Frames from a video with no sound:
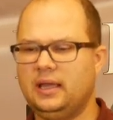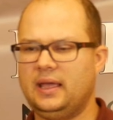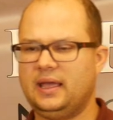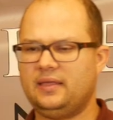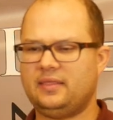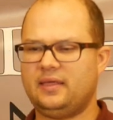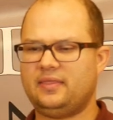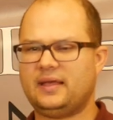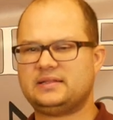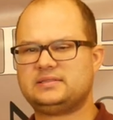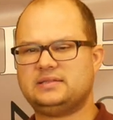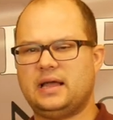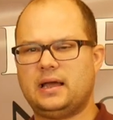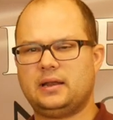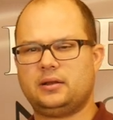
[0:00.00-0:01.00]
And, and
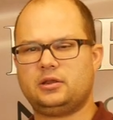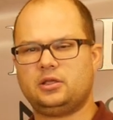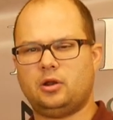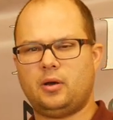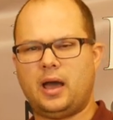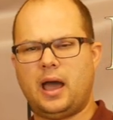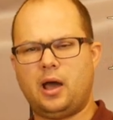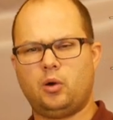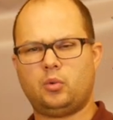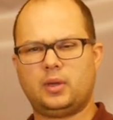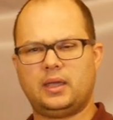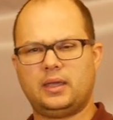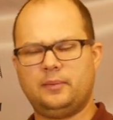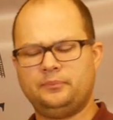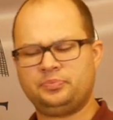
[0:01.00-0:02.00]
that's not, you know, how
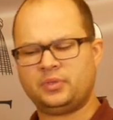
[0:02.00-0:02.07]
we,